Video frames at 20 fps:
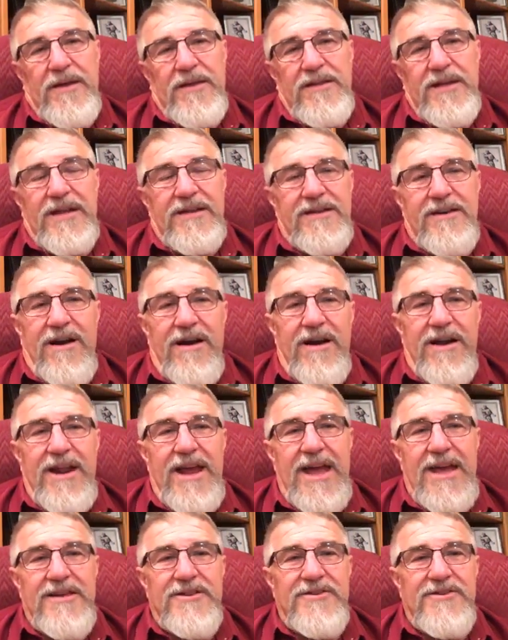that God
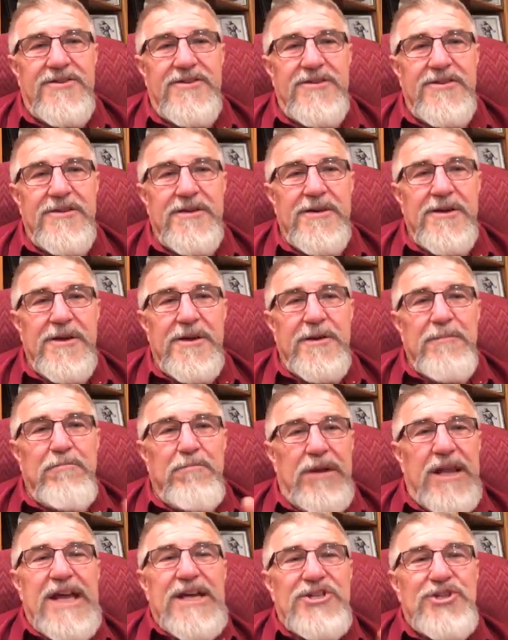has
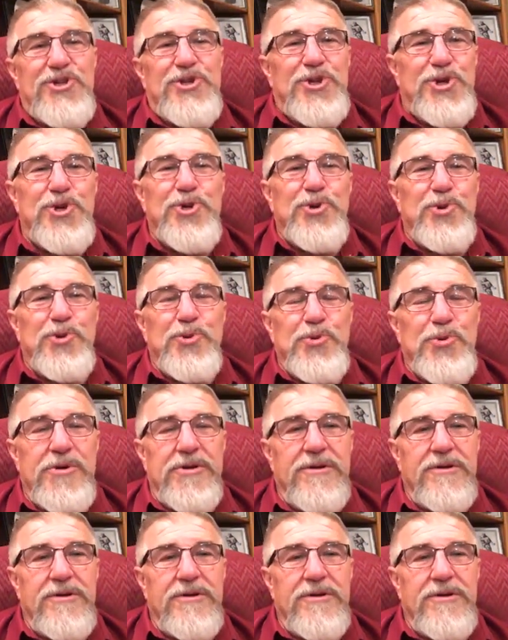blessed you